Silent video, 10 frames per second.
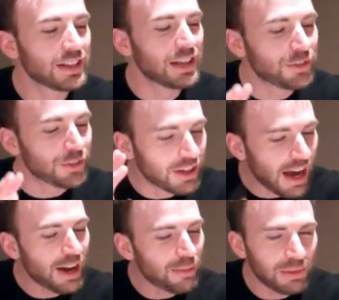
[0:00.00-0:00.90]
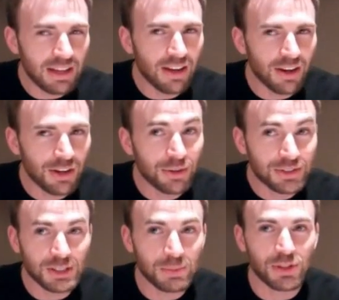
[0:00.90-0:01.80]
if you got to be under a
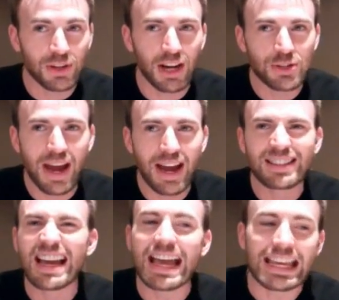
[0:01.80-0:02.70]
six picture contract